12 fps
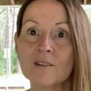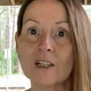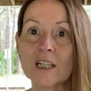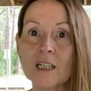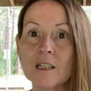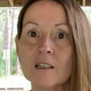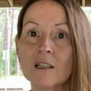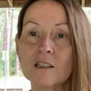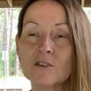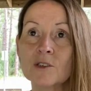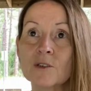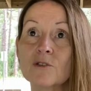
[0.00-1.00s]
right it,
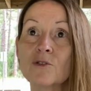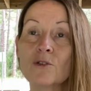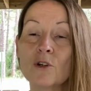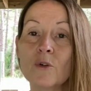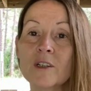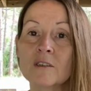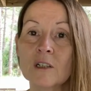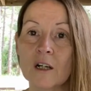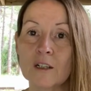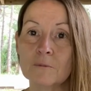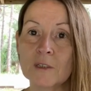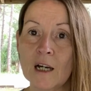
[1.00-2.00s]
it's slowing
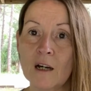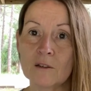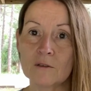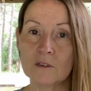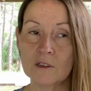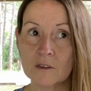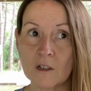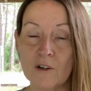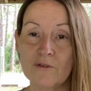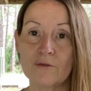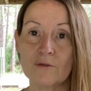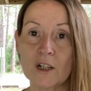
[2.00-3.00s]
time down stuff